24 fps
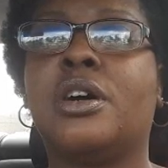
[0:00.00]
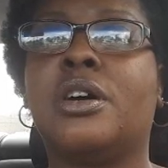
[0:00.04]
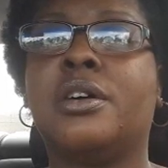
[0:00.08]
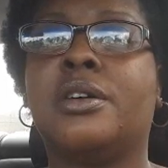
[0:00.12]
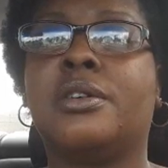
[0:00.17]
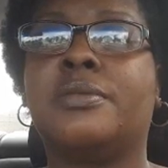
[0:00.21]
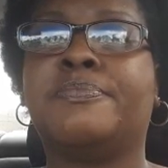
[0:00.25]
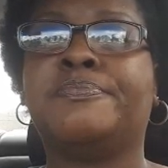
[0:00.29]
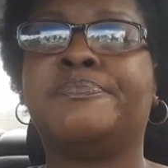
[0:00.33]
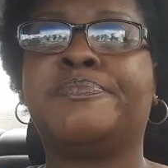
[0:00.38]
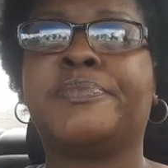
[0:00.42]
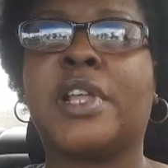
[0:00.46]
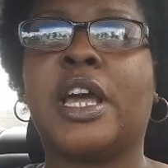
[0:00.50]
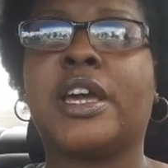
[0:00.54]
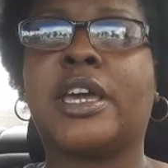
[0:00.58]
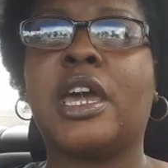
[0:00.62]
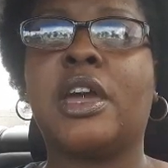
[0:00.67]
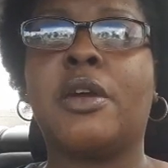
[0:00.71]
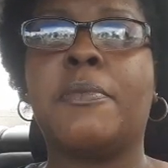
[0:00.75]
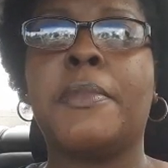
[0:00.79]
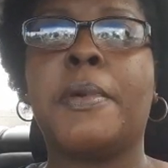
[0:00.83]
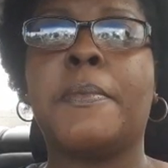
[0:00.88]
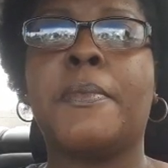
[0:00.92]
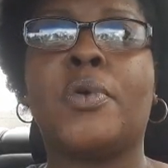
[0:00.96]
Uh, I
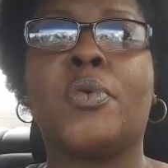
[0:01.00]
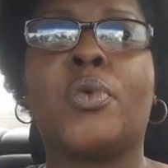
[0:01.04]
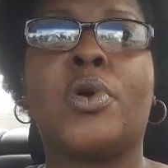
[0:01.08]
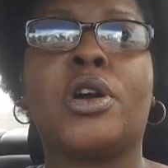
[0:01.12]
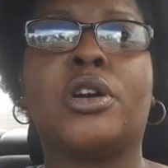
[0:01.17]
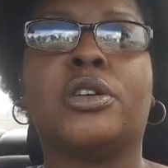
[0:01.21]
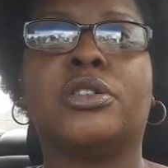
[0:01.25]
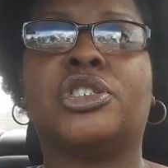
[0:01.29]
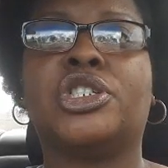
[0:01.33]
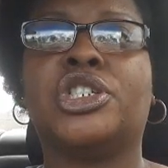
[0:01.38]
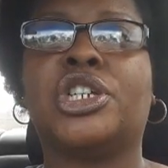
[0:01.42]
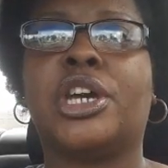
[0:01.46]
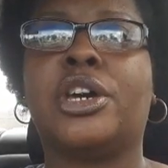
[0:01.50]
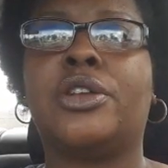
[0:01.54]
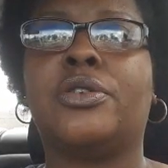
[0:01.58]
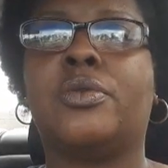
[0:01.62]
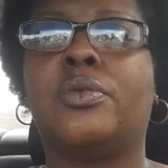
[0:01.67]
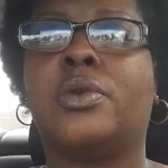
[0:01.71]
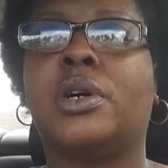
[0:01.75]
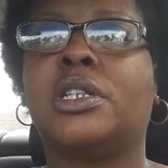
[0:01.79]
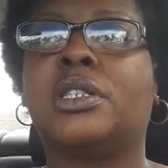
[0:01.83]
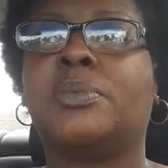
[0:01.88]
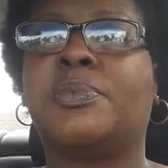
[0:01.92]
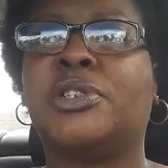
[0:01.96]
can't remember what her
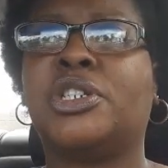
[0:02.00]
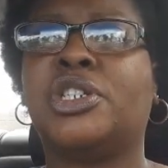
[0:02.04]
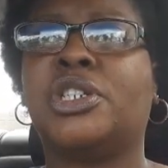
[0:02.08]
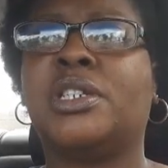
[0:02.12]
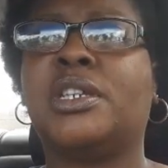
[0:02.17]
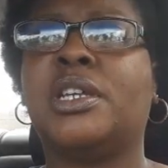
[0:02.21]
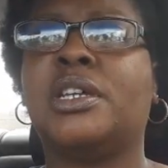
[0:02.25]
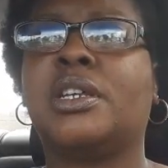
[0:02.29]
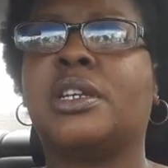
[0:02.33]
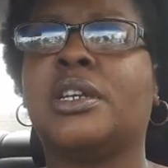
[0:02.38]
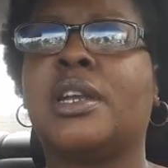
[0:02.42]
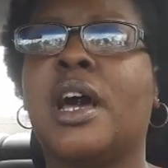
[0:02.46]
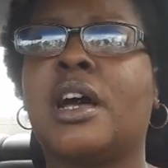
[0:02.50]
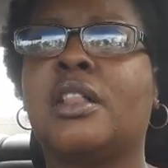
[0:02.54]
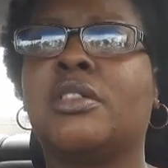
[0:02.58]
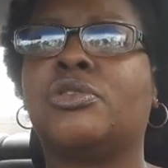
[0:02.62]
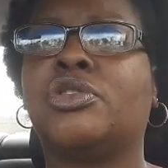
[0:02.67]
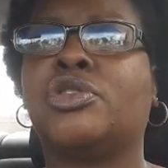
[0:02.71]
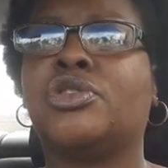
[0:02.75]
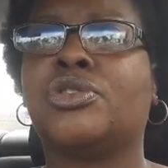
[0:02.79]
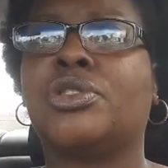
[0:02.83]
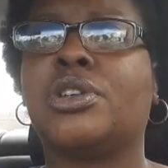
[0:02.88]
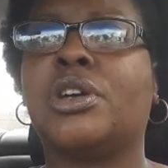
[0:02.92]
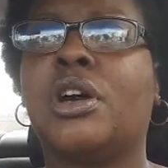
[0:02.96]
channel was, but she did a
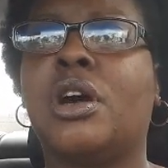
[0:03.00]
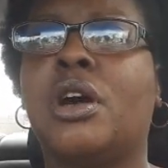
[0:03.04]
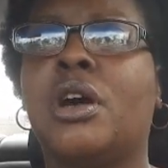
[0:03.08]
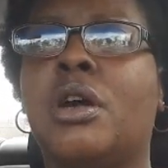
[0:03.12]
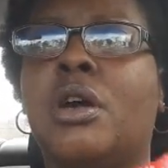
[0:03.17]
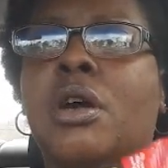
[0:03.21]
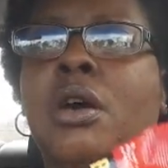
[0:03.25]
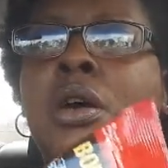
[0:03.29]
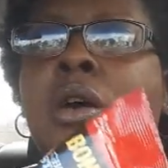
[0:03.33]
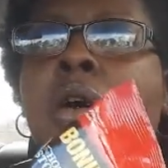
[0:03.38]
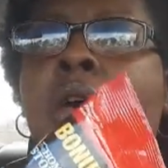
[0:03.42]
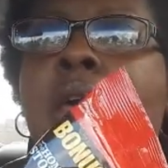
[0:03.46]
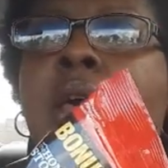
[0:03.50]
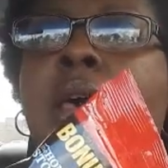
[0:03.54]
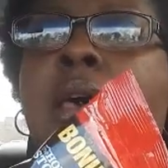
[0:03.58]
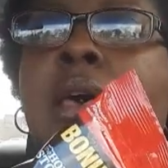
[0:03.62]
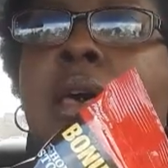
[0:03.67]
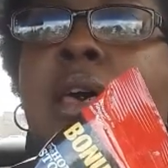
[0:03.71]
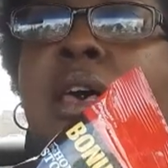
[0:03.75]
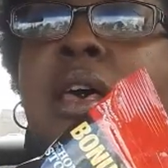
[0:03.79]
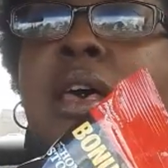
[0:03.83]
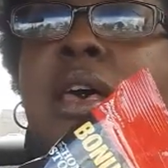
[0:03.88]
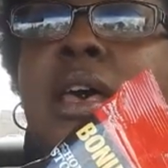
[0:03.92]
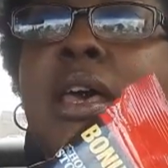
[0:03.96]
Dollar Tree haul.
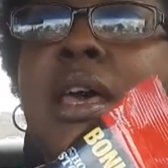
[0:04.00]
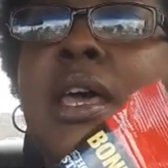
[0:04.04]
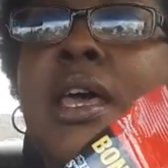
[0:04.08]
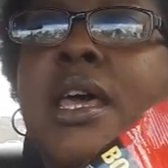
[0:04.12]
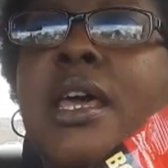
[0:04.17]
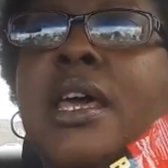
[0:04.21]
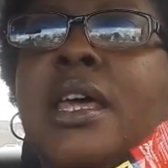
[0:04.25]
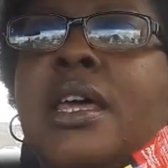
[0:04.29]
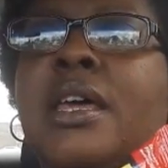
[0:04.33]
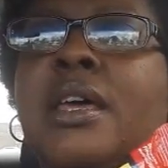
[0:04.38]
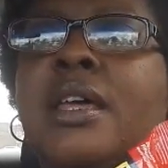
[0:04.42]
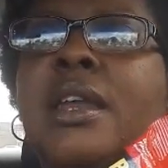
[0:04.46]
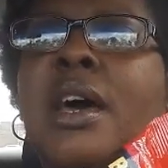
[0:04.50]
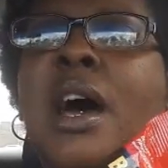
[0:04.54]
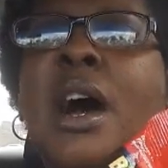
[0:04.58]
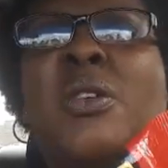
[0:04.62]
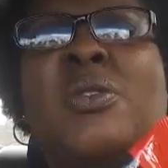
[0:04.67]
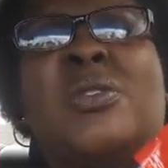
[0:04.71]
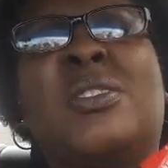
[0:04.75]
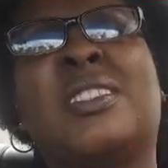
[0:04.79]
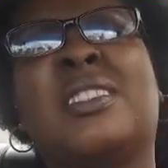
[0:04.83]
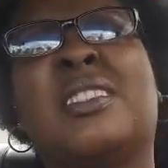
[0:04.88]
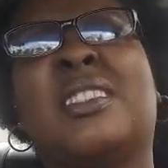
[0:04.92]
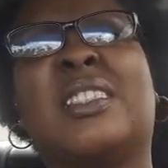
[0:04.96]
And
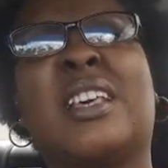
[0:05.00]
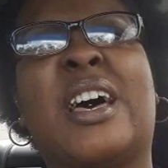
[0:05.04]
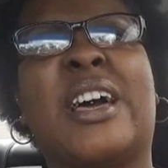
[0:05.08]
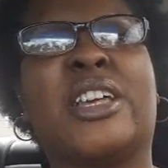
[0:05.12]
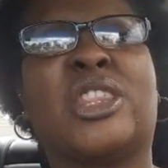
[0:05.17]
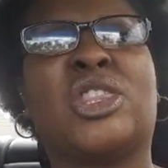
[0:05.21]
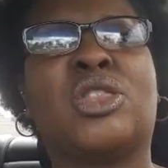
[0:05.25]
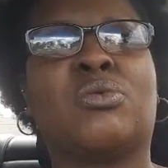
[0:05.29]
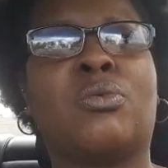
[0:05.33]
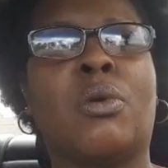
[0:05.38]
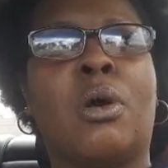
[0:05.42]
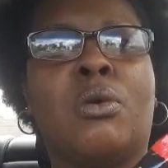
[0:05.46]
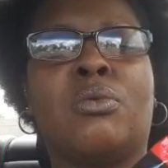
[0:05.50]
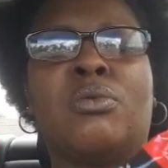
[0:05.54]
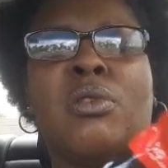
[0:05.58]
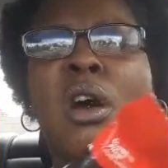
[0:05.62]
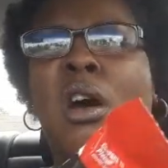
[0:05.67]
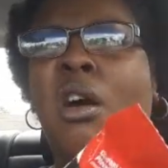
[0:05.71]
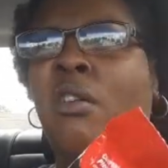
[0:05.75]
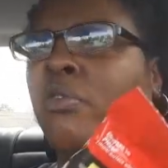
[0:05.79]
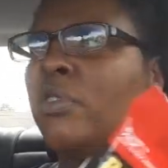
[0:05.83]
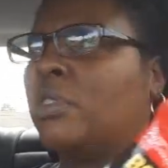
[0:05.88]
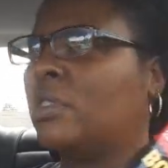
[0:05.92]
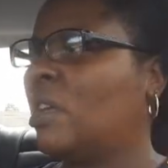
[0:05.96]
I was like thrown
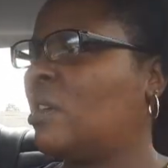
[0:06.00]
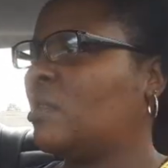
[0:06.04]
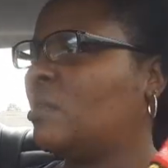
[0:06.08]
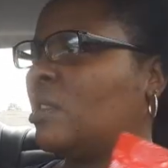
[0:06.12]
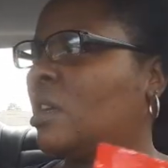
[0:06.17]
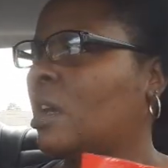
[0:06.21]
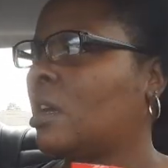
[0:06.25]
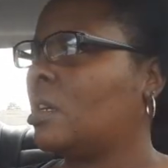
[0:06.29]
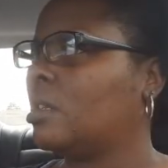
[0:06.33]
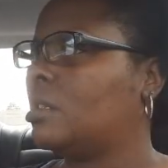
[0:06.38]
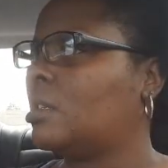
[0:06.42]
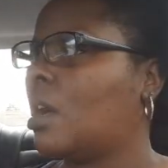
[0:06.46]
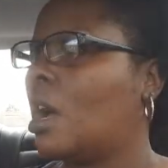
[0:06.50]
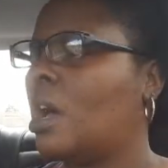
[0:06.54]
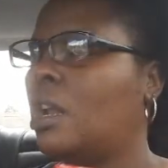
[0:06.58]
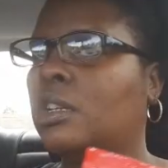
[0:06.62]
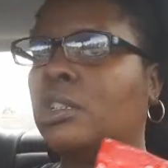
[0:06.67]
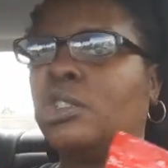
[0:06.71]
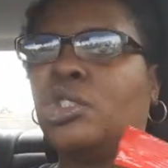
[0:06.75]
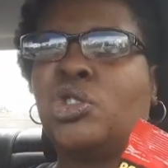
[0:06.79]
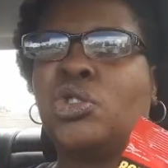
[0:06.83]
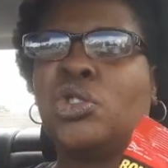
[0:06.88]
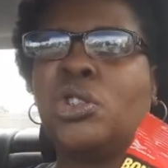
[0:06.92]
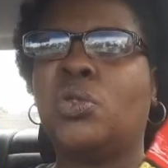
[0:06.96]
off because I was like,
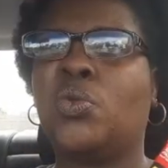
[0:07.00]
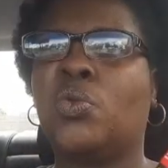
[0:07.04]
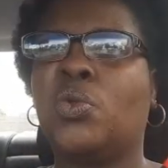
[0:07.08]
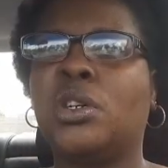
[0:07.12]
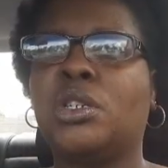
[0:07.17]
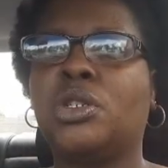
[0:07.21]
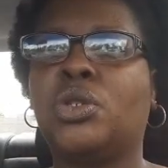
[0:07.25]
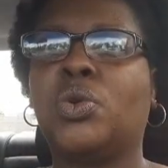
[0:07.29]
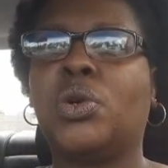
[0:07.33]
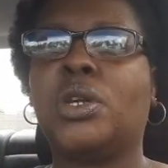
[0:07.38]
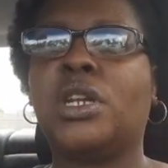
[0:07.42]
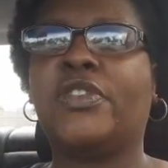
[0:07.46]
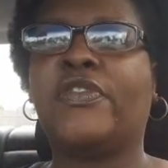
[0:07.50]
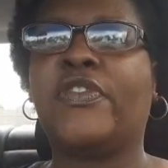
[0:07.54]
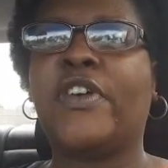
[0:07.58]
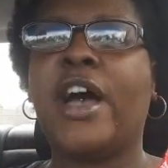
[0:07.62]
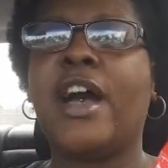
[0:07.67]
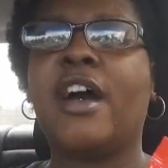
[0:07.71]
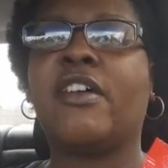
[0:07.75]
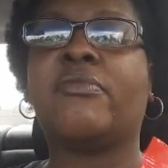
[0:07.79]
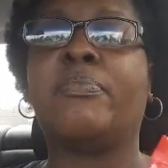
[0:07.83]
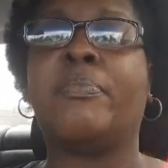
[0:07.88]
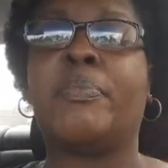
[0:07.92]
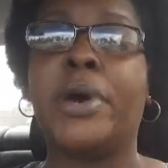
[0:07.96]
Dollar Tree one
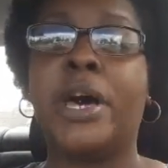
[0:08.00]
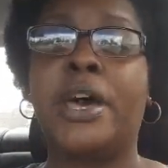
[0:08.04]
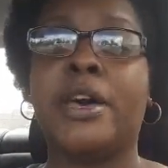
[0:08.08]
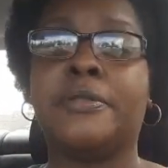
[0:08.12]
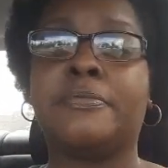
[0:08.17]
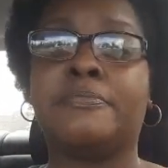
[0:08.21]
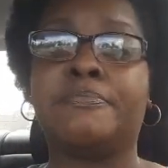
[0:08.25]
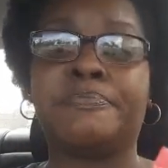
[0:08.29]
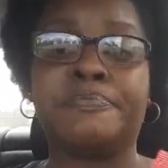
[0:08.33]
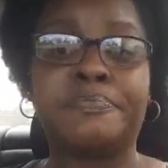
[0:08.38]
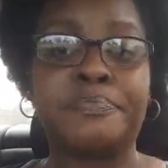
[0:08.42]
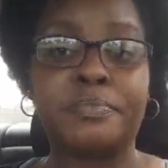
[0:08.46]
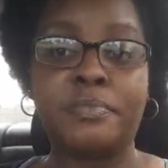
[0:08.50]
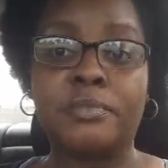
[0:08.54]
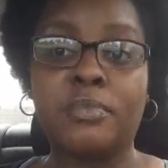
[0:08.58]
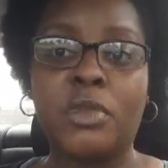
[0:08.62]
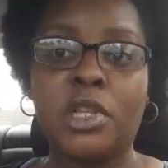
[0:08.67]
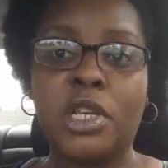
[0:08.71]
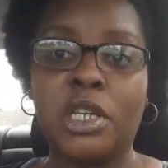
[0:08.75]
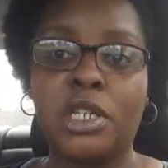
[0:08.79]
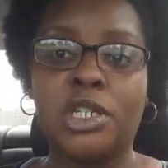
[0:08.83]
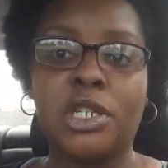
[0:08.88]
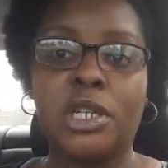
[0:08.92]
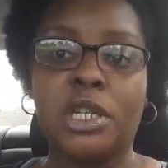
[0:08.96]
twenty-five, but
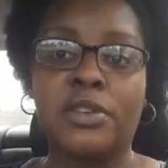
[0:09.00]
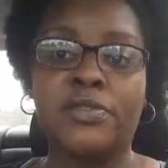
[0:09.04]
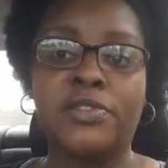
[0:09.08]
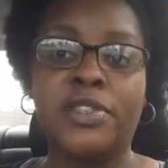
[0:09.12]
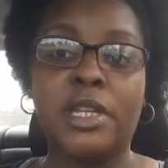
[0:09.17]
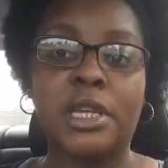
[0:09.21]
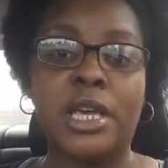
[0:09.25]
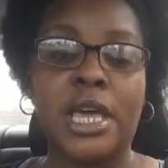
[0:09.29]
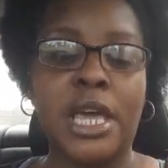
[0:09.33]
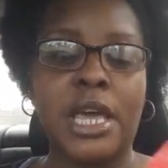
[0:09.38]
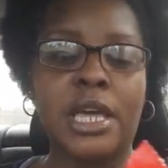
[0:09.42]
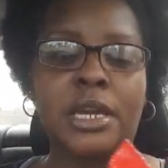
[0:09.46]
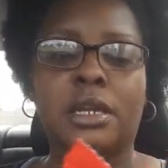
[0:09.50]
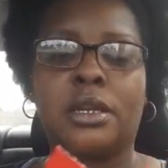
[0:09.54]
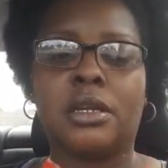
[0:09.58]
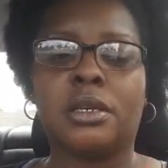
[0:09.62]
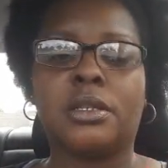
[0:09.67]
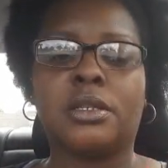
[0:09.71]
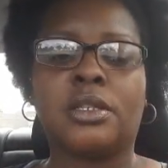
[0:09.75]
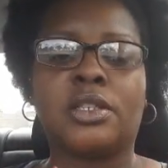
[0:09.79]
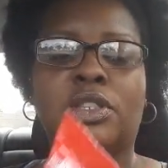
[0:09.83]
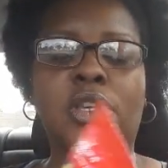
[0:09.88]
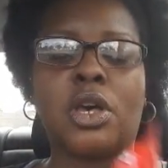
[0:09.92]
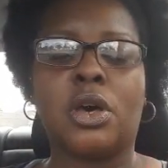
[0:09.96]
she lives in
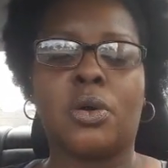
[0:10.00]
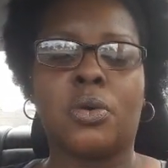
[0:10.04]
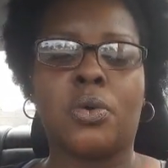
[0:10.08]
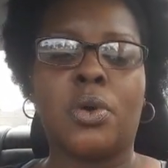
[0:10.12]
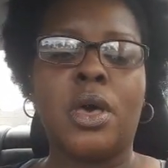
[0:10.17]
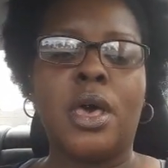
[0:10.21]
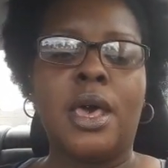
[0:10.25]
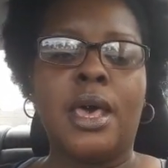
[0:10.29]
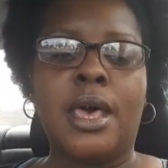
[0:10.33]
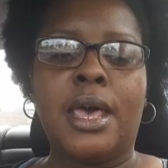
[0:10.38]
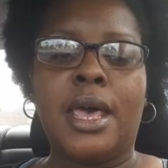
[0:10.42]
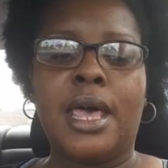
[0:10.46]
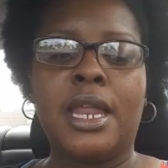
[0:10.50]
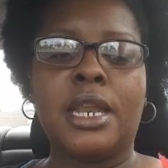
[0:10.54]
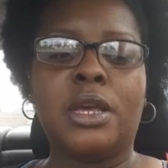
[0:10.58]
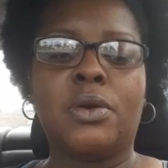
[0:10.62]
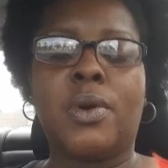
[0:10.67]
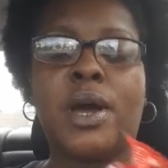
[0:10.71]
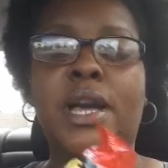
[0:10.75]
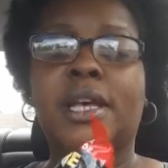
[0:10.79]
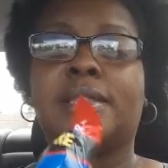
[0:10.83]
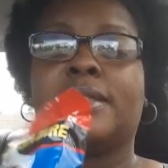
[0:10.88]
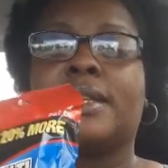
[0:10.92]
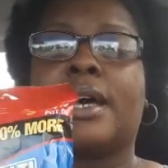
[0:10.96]
Canada. So
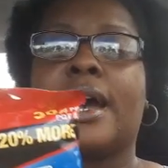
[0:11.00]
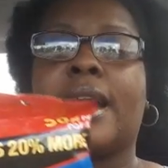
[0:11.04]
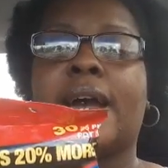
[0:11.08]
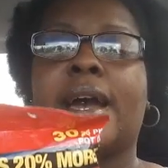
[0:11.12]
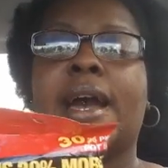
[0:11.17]
anyways,